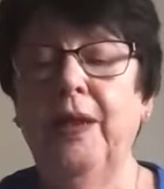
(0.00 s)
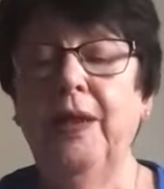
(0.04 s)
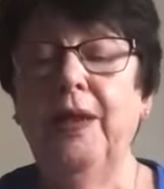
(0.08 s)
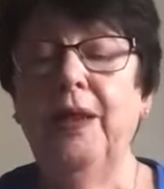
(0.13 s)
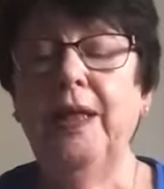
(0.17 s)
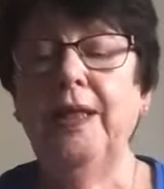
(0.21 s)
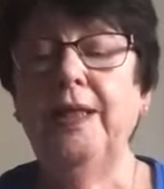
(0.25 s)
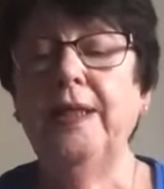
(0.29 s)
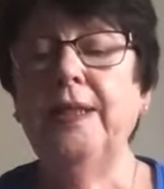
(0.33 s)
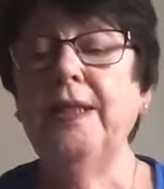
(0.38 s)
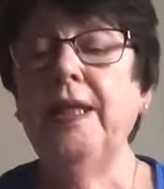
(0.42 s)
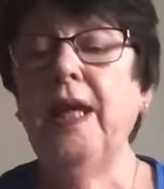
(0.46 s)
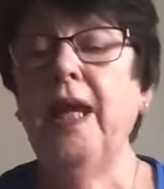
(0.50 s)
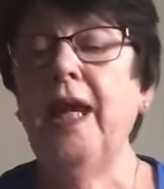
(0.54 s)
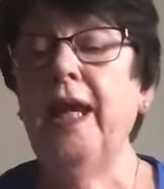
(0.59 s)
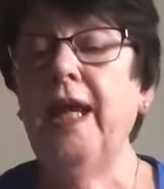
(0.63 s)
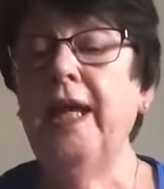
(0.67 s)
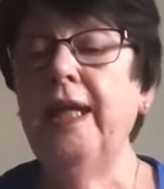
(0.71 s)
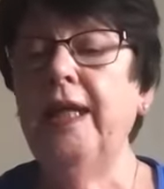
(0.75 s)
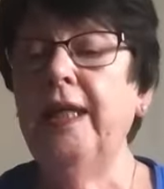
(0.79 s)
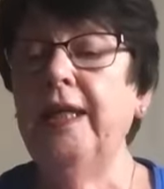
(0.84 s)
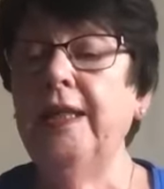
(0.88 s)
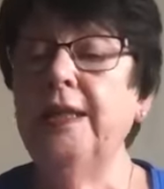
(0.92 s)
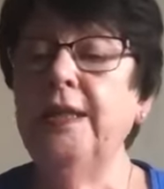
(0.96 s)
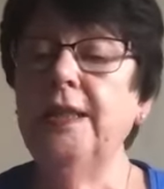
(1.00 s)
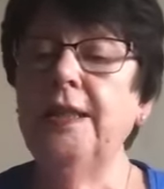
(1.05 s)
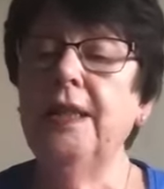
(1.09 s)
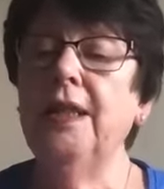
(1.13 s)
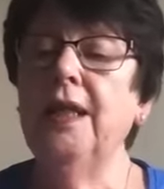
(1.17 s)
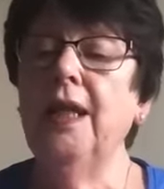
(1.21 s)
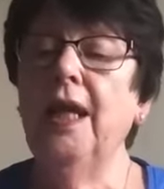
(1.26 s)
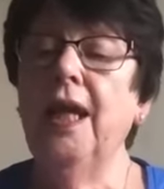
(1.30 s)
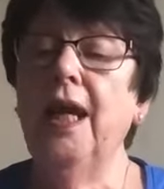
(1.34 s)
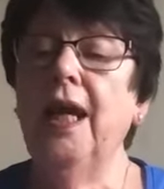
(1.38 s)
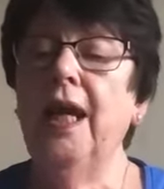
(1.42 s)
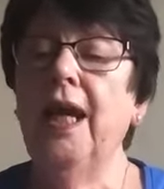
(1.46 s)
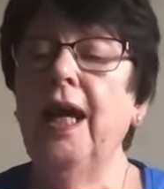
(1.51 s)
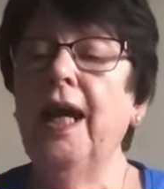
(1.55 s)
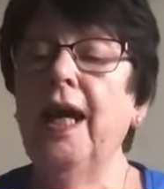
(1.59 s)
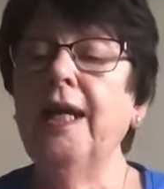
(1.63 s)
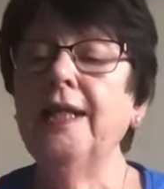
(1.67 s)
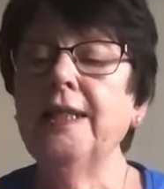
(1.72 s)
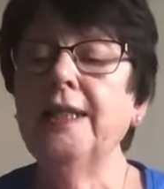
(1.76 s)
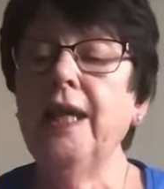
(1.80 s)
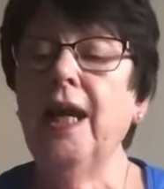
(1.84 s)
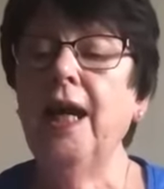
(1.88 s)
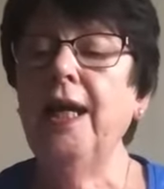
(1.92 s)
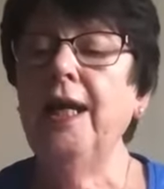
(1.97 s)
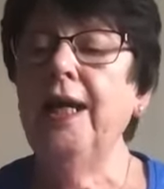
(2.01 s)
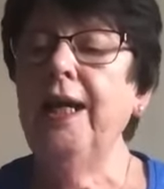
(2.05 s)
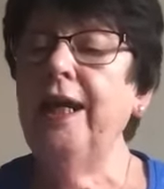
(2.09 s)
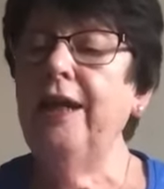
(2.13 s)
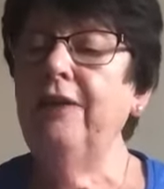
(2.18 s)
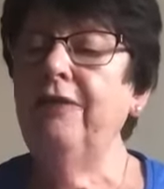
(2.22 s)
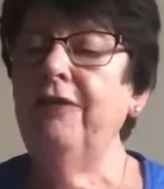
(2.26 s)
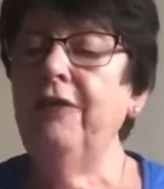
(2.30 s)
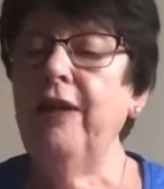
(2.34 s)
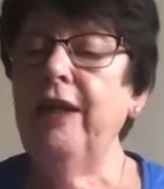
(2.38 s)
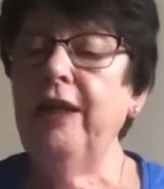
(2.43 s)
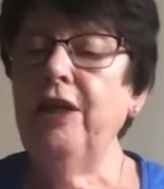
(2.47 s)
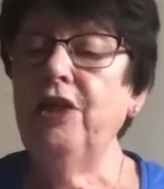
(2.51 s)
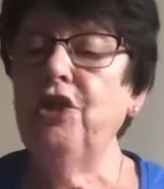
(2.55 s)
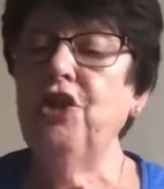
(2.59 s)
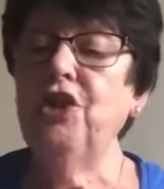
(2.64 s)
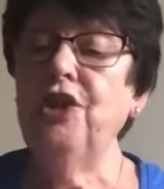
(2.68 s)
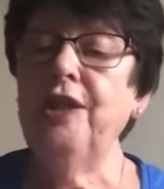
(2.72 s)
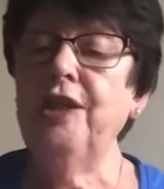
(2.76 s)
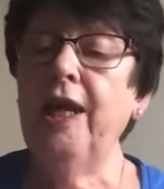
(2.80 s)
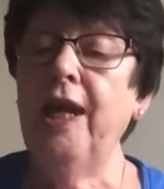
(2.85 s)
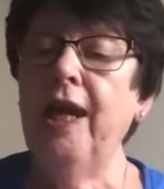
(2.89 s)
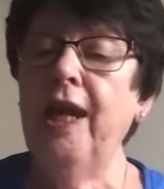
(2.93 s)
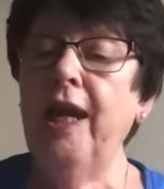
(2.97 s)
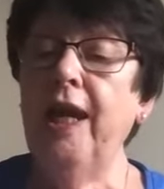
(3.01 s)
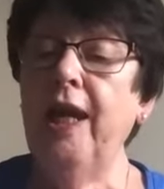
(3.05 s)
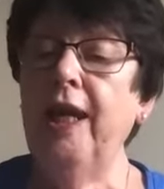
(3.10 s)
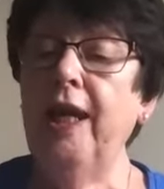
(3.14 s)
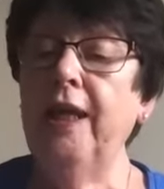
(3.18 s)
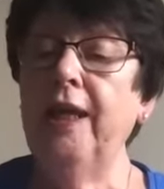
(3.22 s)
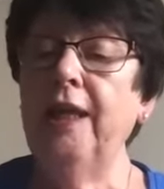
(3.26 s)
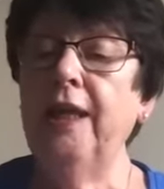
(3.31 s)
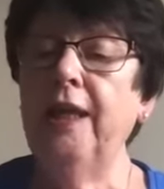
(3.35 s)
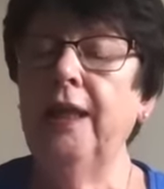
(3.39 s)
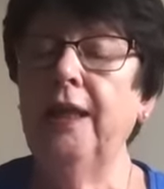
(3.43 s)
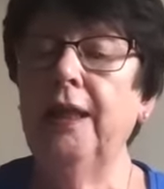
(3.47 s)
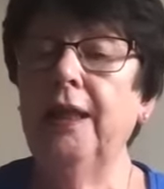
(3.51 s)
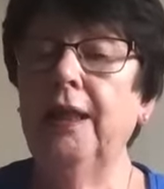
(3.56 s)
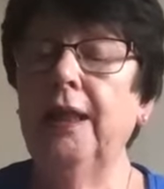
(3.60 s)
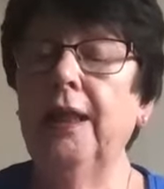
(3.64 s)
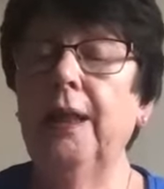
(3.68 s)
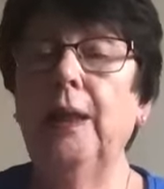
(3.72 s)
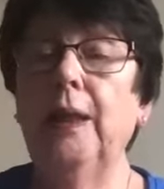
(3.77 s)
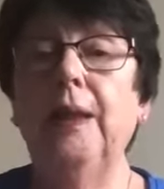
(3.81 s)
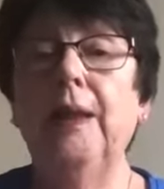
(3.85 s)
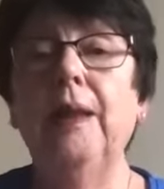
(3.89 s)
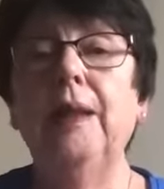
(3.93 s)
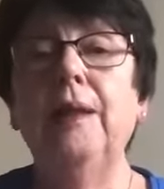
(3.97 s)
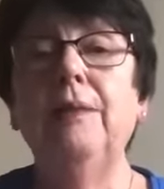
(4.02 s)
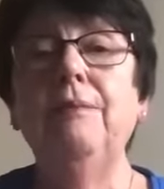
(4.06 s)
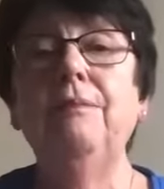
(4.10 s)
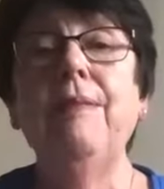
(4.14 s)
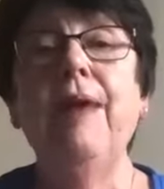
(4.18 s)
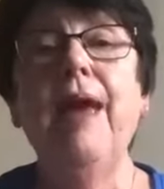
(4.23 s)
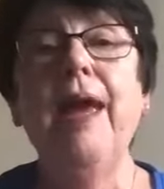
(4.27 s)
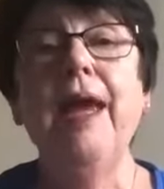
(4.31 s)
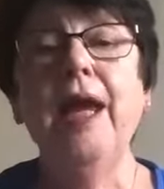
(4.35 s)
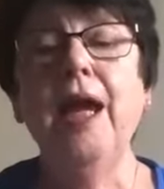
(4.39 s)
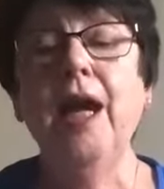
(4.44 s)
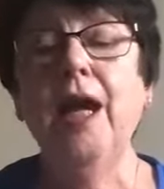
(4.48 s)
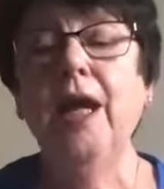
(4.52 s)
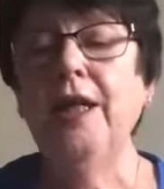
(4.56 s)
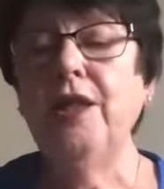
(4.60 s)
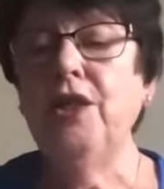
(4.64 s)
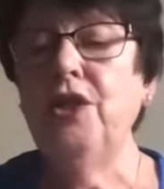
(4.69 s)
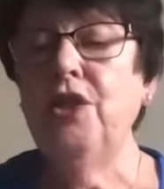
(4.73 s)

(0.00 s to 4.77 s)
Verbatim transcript: It says, As I live each day, May I